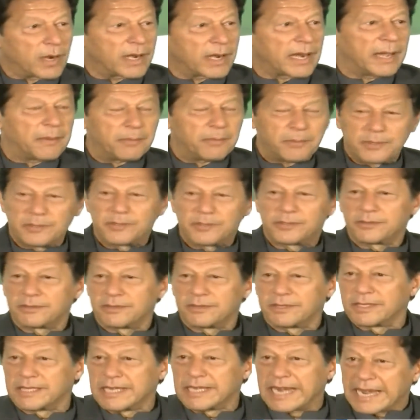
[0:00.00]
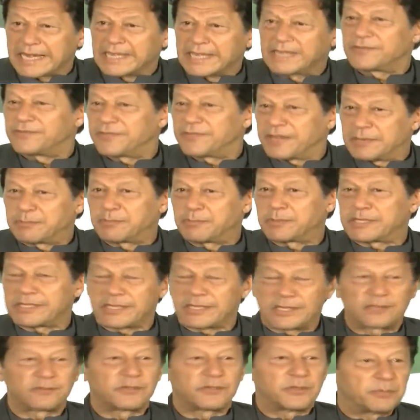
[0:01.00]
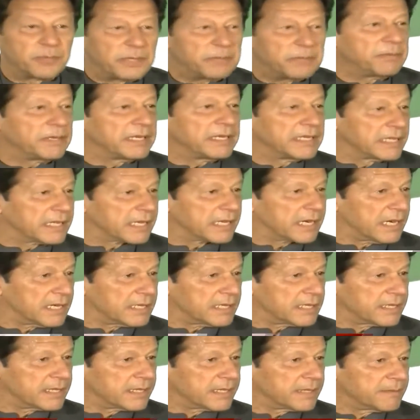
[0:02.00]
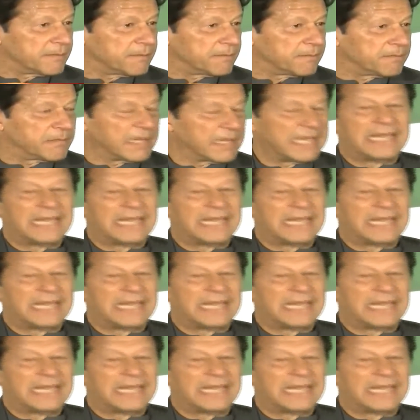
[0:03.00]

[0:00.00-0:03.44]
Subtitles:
What happened to the 95% of the people in the country?